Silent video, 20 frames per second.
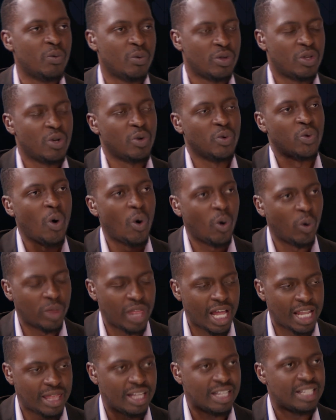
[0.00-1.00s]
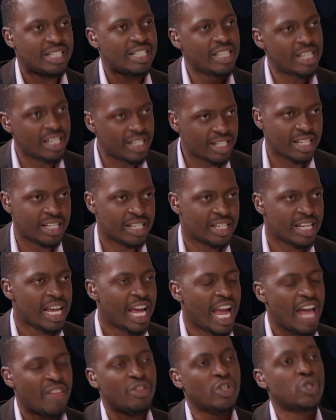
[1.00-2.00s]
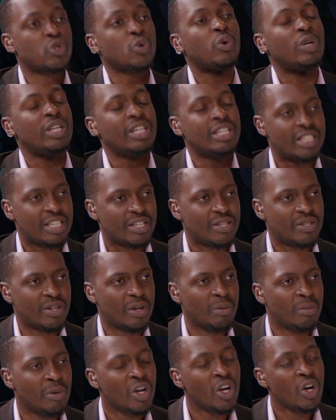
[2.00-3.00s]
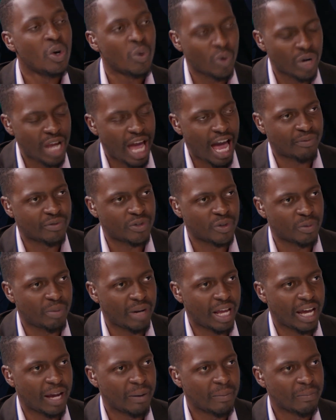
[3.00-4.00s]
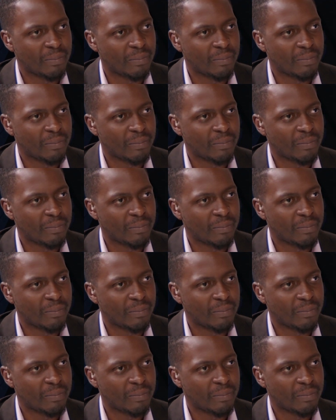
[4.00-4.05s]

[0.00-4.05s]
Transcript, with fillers: the role that the teachers and the schooling system would have to play.